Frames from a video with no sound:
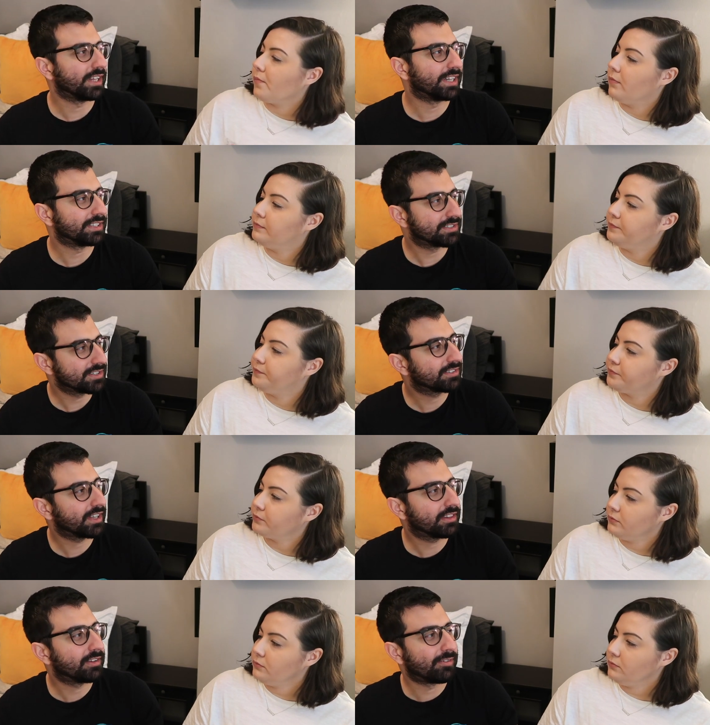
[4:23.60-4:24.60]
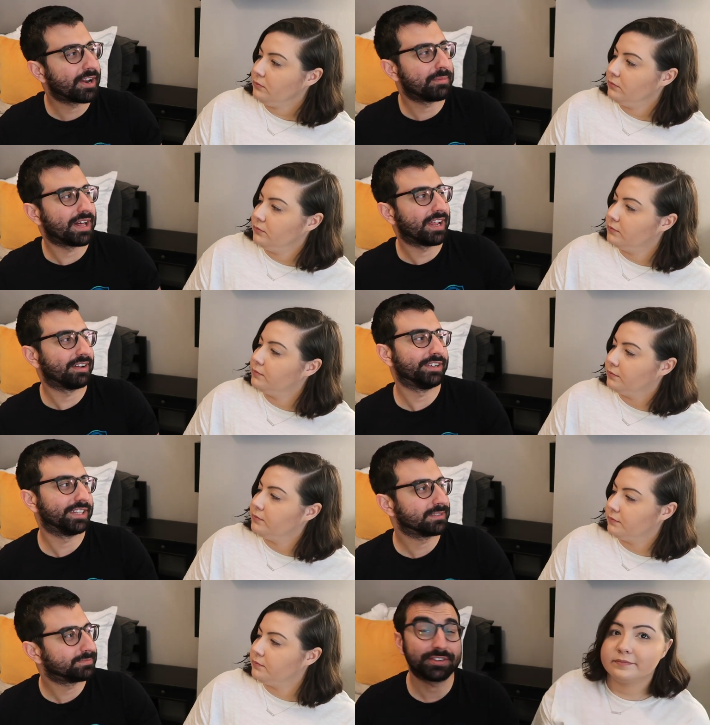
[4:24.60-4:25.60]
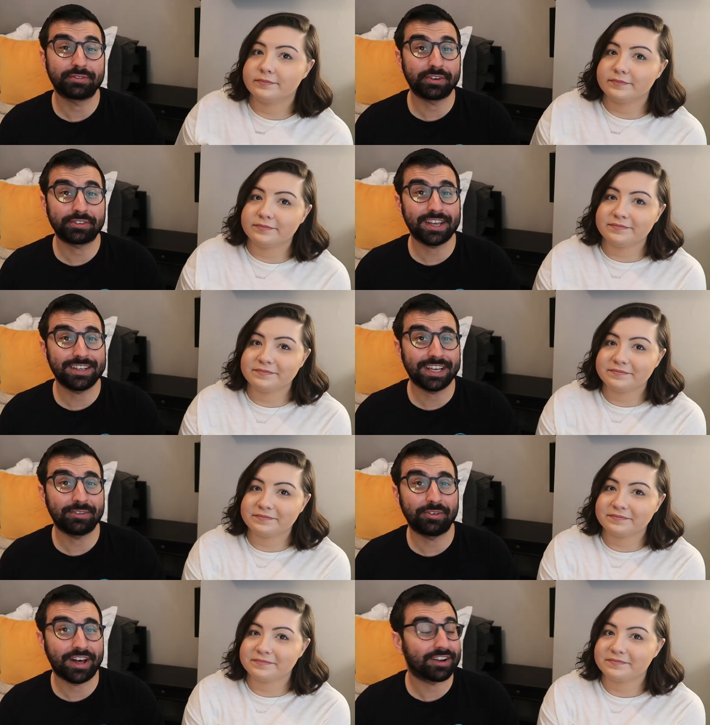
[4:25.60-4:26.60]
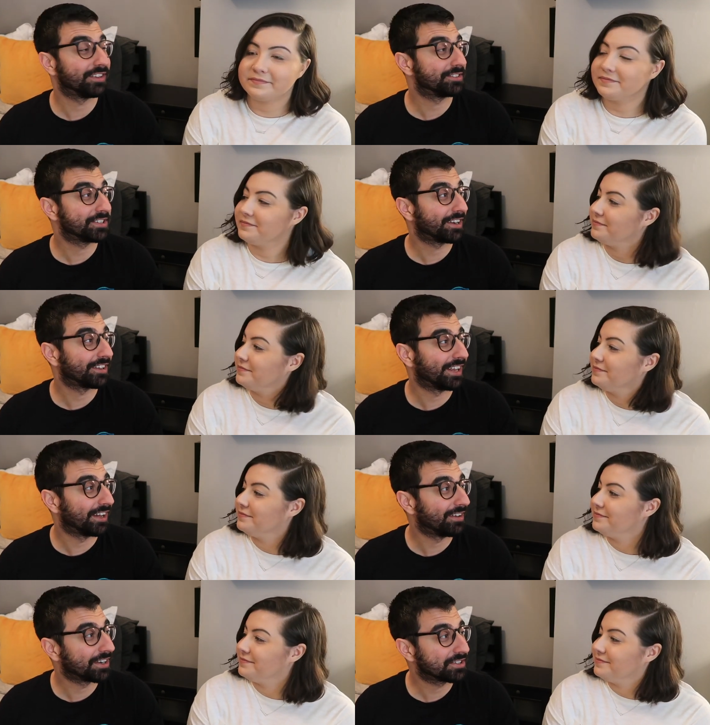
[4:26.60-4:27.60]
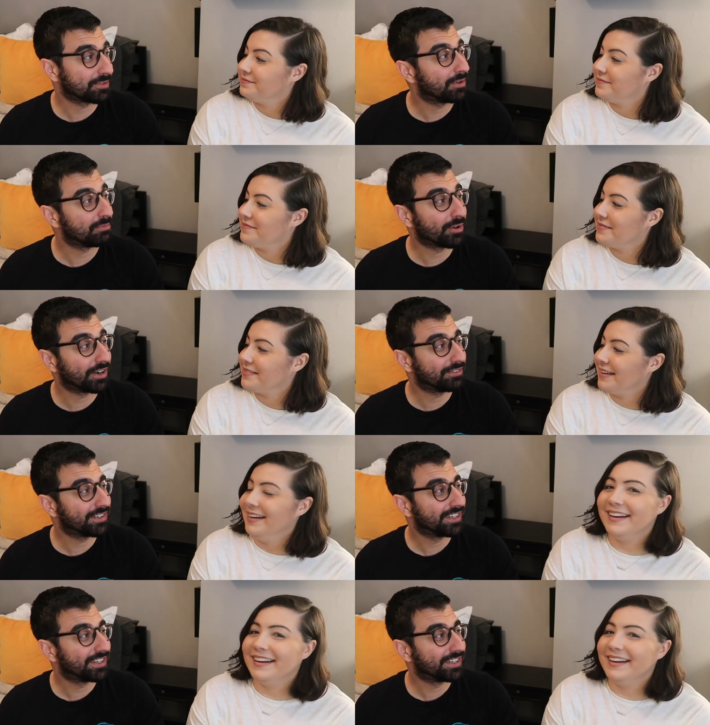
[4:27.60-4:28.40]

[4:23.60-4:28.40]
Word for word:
Speaker 1: like it's just like the right amount of everything. It's the first candy cane we've had on this channel I actually want more of.